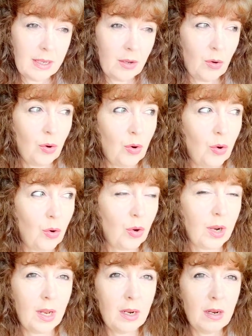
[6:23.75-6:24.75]

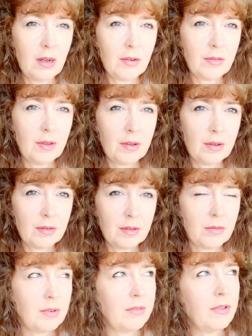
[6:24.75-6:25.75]
all along the
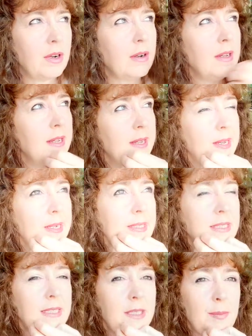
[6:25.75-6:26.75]
river. And,
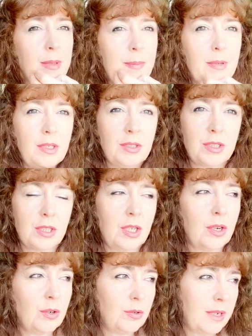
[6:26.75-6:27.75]
people used to
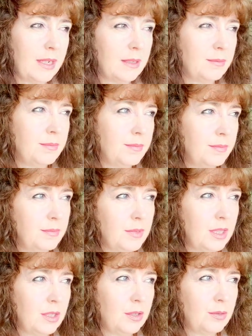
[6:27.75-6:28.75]
go,
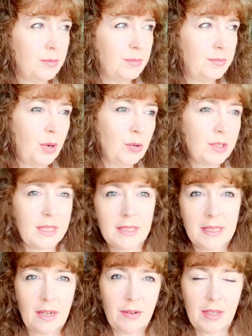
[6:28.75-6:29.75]
boating
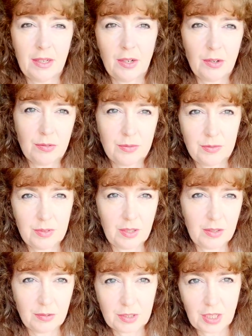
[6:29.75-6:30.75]
down it, on
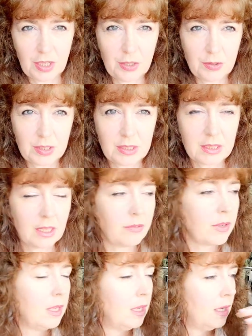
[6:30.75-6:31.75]
those canoes and stuff.
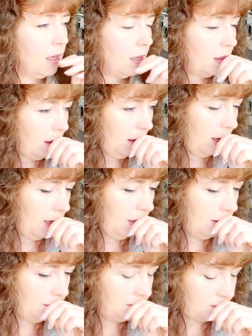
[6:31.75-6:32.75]

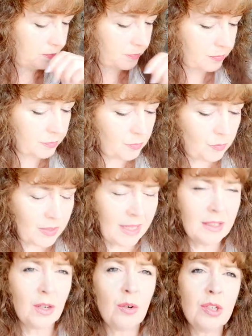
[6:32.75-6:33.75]
And
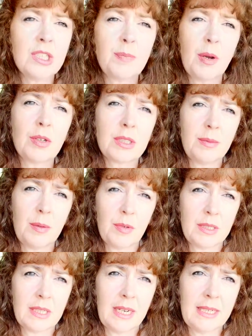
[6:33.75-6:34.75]
the Lord spoke to me
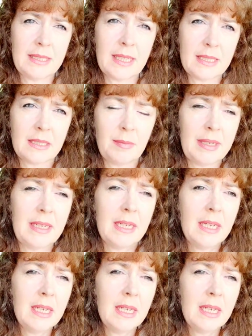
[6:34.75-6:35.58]
one day and he said to me,